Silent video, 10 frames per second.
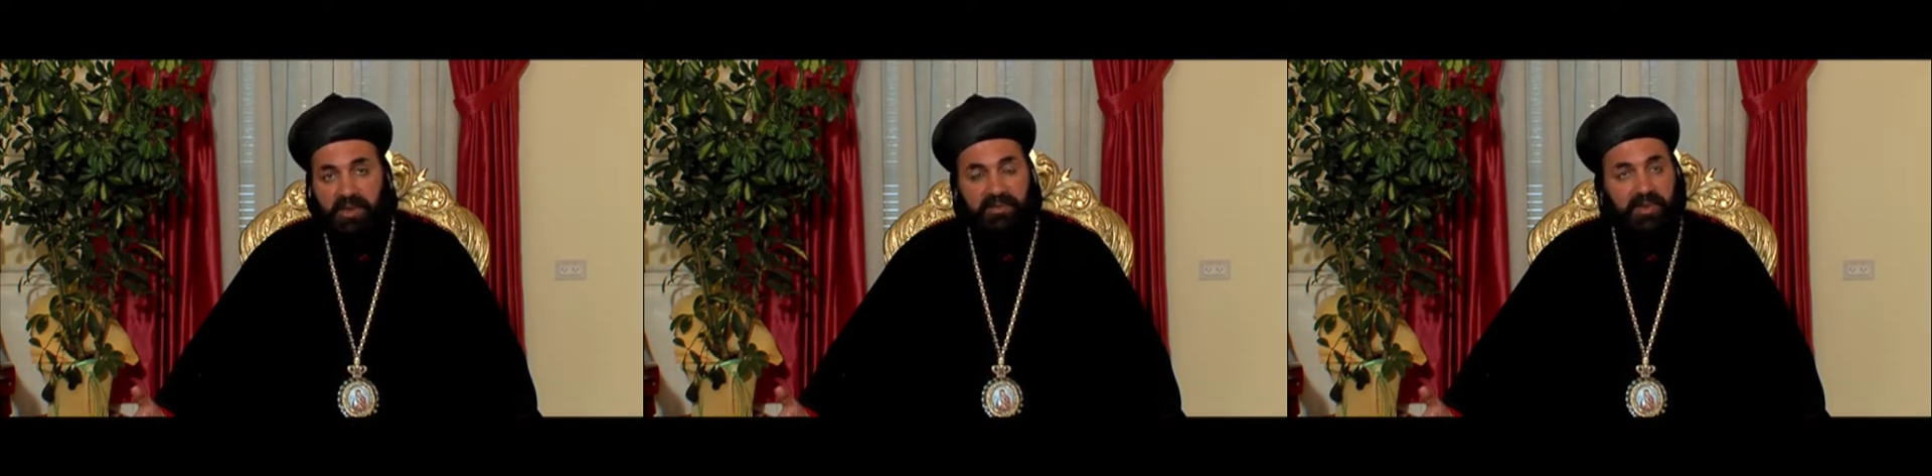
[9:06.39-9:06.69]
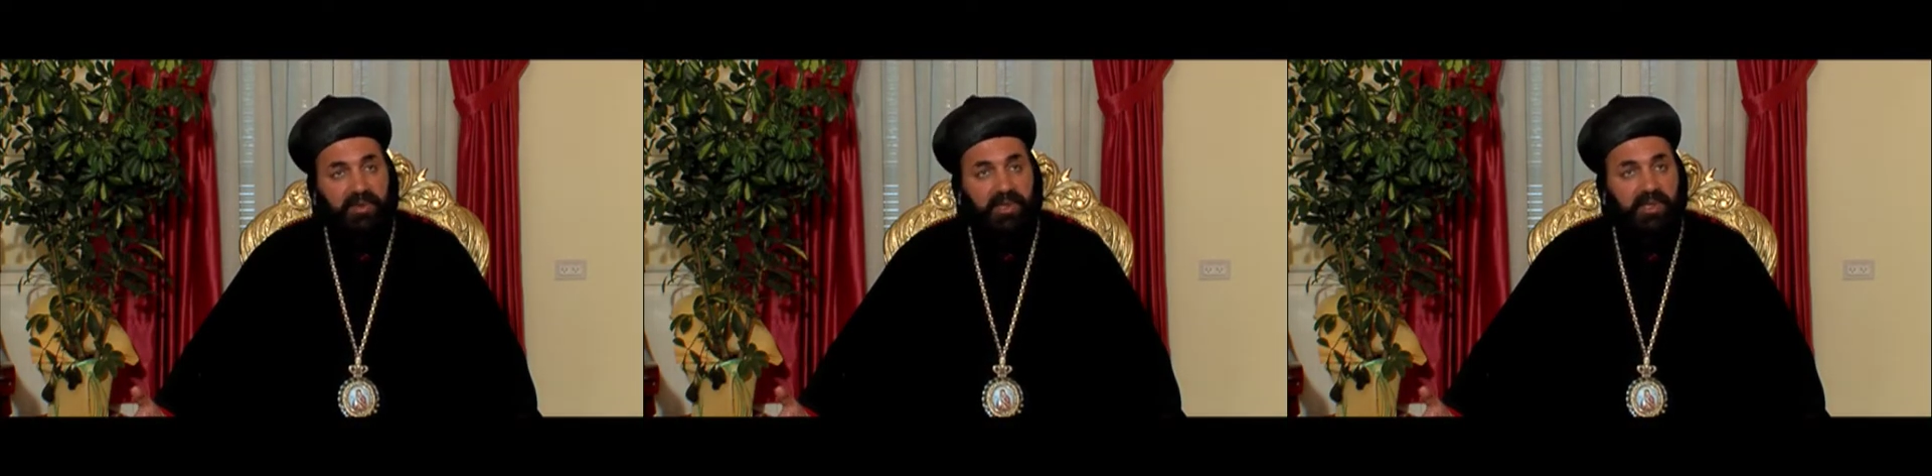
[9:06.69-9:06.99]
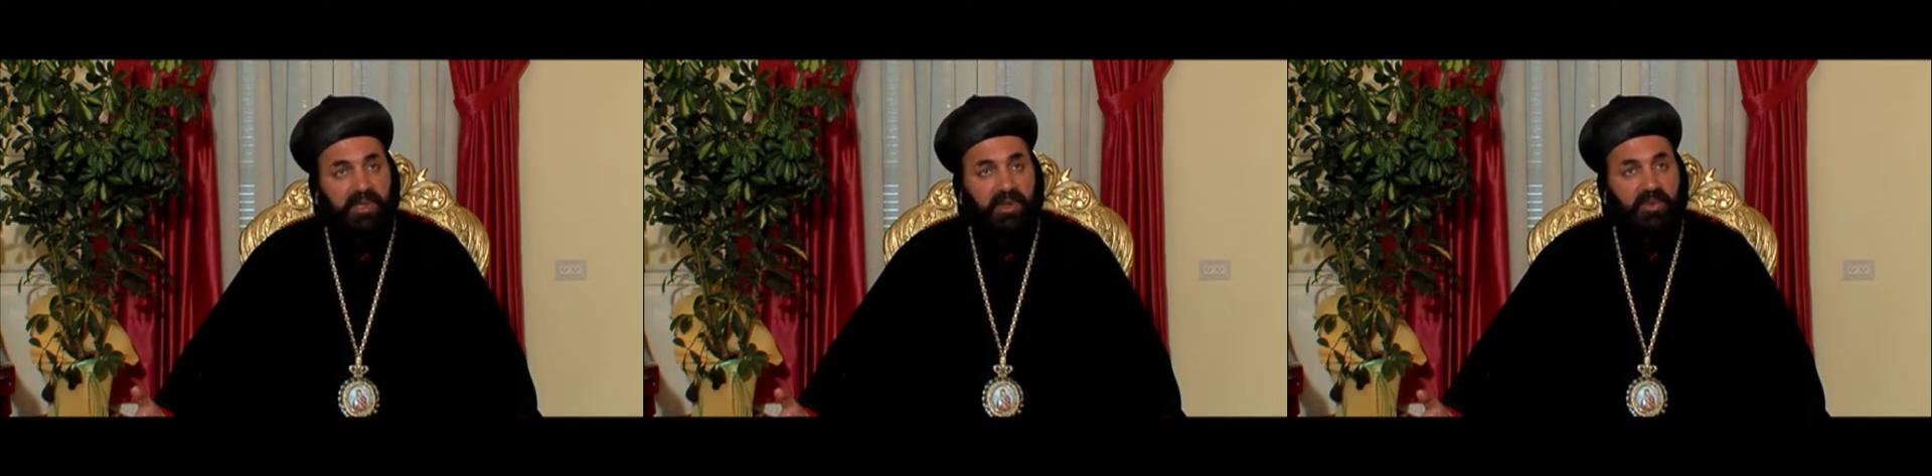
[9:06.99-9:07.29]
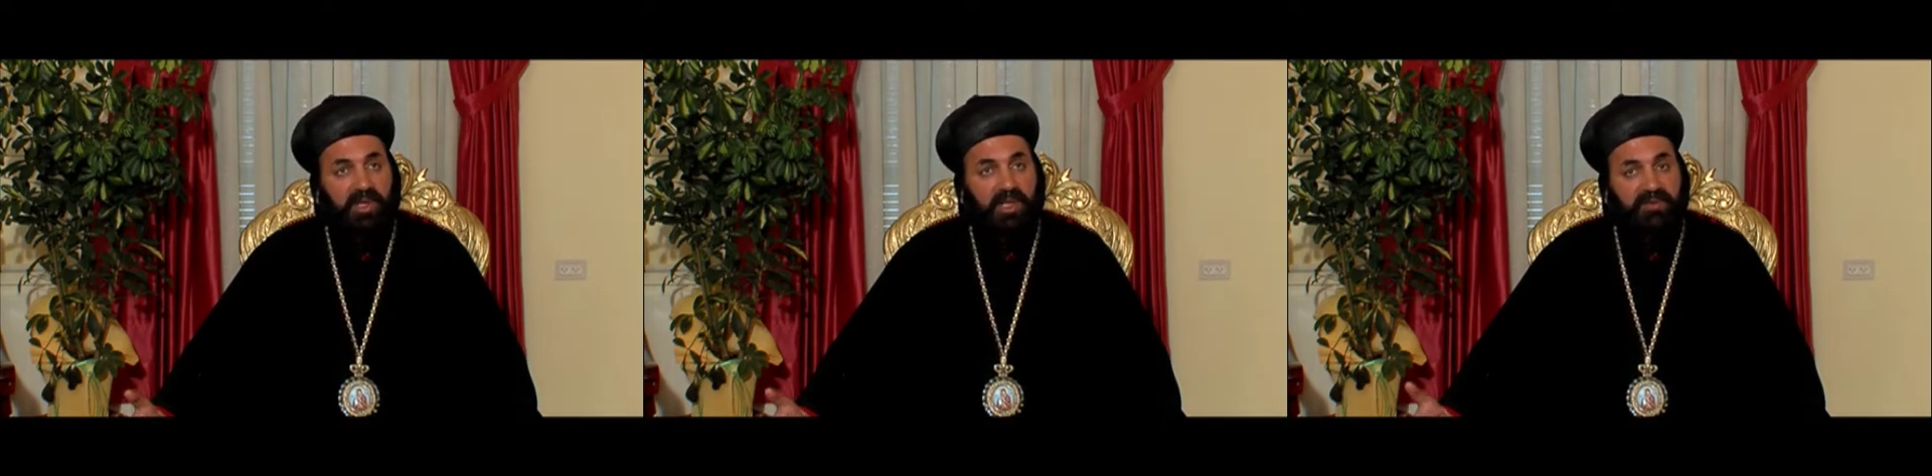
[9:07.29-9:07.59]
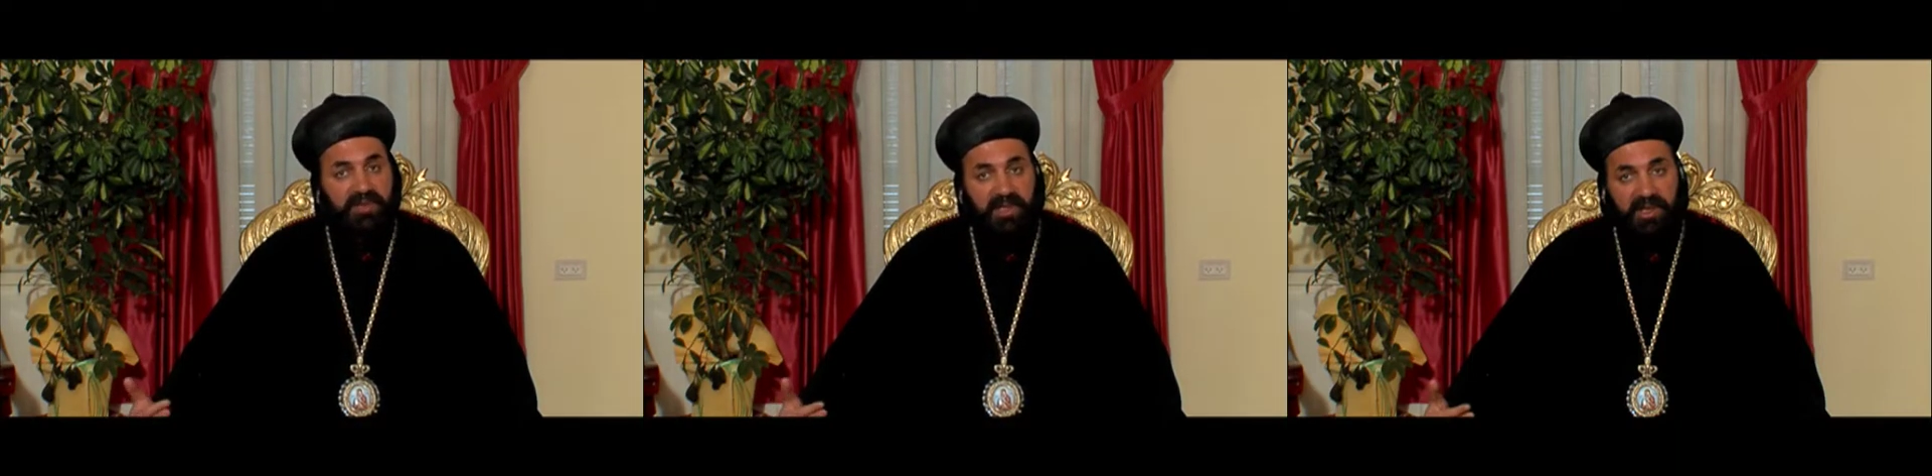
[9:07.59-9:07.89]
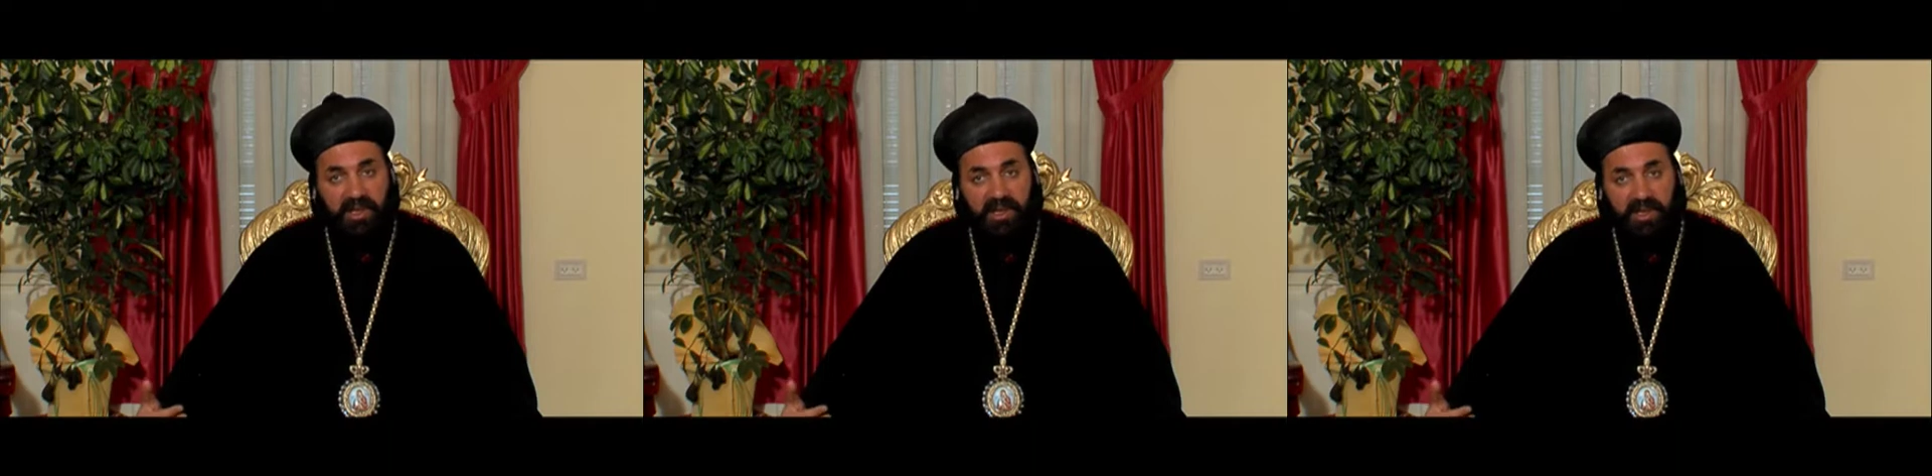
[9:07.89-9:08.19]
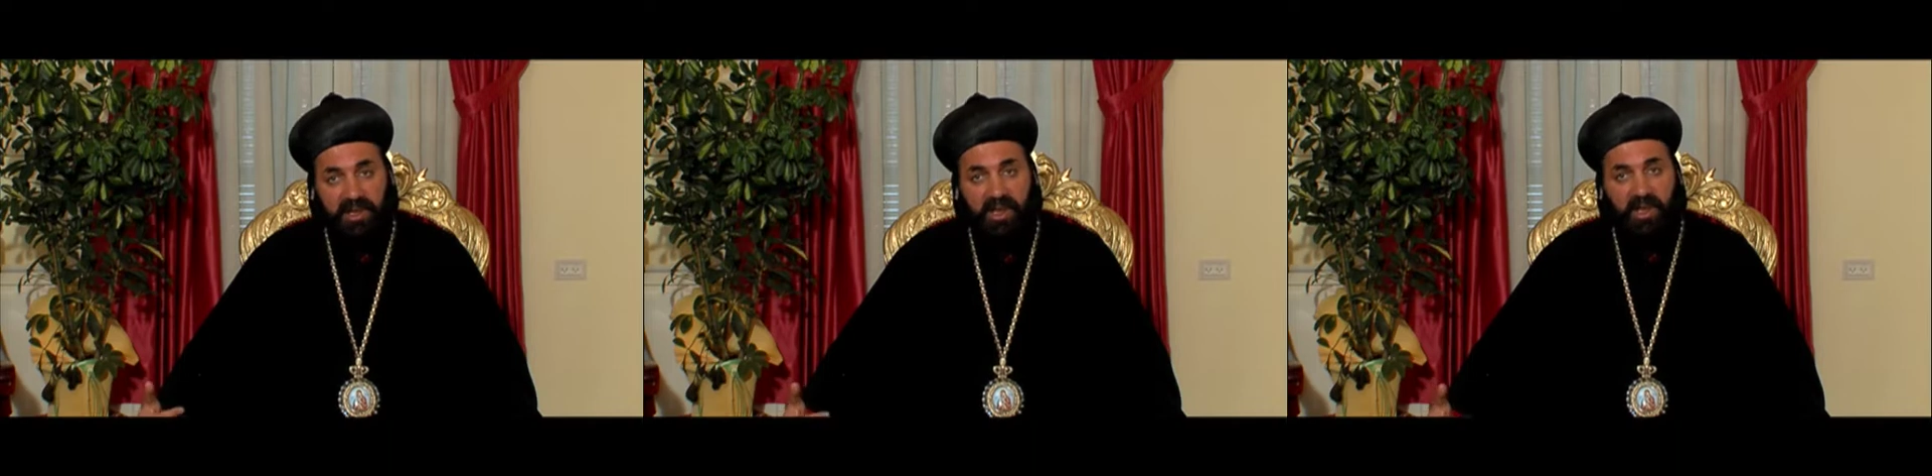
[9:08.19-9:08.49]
everywhere, and we have Syrian,